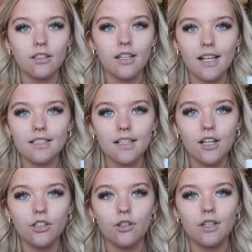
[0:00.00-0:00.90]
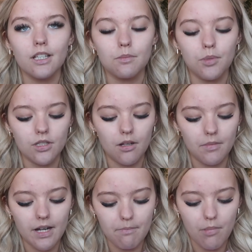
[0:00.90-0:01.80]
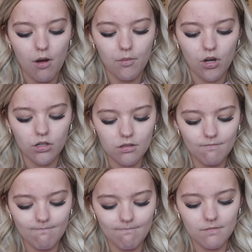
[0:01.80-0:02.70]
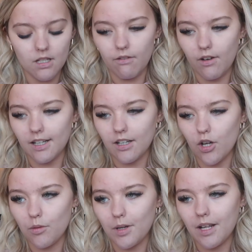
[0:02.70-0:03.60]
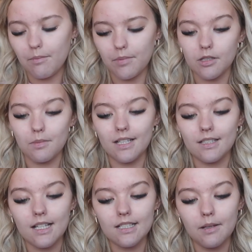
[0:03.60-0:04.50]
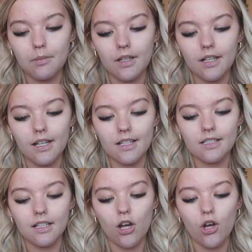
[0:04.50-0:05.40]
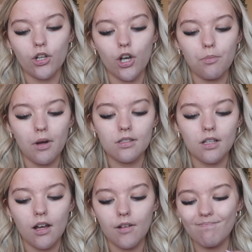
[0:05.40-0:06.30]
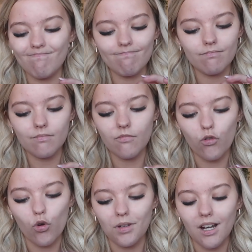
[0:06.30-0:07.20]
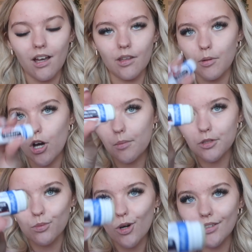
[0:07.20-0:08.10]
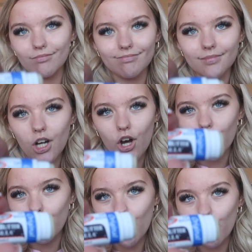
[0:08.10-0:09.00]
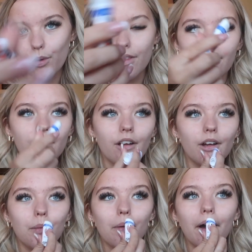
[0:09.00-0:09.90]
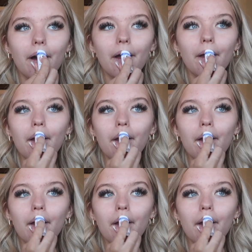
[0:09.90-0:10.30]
so the next thing I do is put some lip balm on, if I can open it because my hands are that slippy, and it's the cocoa butter formula, the Palmer's one. Can't go wrong with a cocoa butter.